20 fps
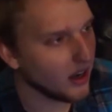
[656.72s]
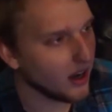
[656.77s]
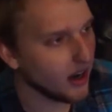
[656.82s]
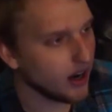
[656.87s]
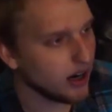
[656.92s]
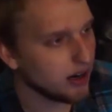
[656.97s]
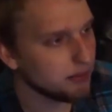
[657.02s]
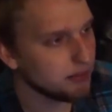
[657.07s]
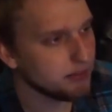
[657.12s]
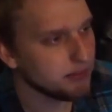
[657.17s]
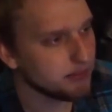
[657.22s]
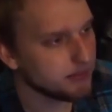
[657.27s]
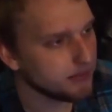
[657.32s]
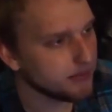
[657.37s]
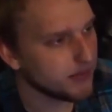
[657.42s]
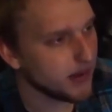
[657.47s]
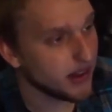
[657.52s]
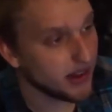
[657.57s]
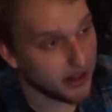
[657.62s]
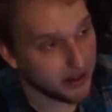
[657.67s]
Um,
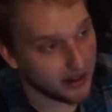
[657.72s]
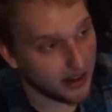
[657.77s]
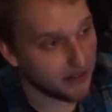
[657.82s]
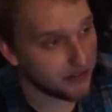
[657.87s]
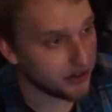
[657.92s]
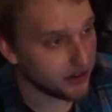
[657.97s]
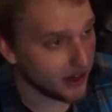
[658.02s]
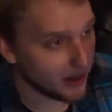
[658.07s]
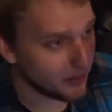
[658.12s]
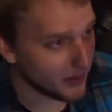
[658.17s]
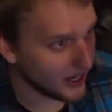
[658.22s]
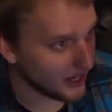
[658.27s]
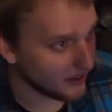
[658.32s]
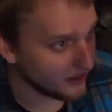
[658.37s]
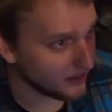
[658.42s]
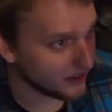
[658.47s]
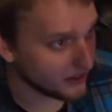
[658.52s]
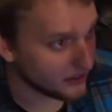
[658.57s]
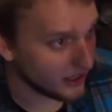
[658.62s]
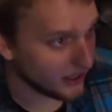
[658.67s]
and then after I
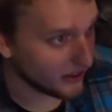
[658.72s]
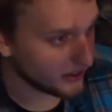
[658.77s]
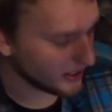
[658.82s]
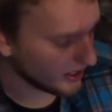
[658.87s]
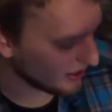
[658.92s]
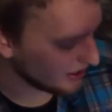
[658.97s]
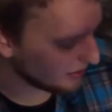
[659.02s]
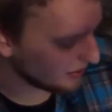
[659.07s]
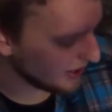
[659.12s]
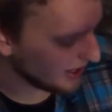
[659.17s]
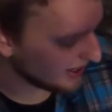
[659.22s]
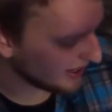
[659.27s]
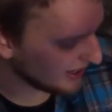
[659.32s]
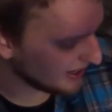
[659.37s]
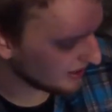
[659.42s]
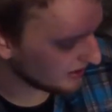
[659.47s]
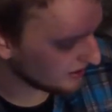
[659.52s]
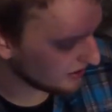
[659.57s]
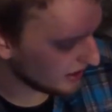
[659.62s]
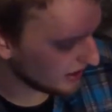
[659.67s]
made the solid color bag, I
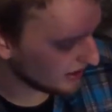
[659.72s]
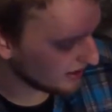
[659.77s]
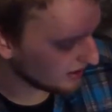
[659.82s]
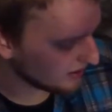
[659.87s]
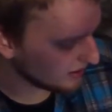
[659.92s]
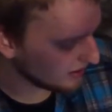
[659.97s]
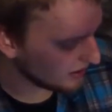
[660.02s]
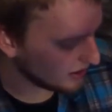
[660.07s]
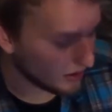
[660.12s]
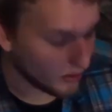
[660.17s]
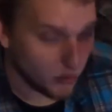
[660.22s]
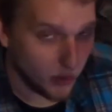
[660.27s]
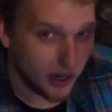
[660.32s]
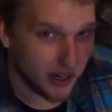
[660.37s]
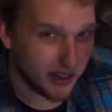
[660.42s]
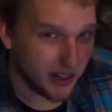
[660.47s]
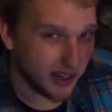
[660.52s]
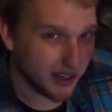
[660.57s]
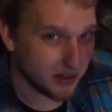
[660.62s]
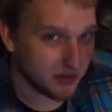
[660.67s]
decided, you know, why
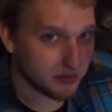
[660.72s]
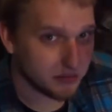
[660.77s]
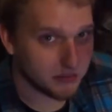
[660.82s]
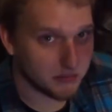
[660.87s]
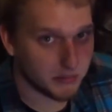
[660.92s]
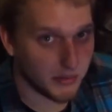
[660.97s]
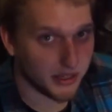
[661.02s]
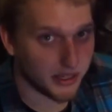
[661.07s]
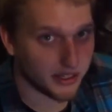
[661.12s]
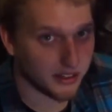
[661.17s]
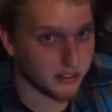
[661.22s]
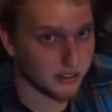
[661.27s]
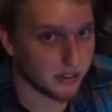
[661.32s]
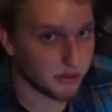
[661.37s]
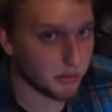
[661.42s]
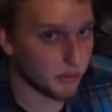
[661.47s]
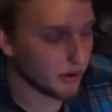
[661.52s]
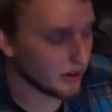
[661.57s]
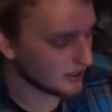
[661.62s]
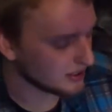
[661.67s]
not make it a
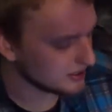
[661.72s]
little more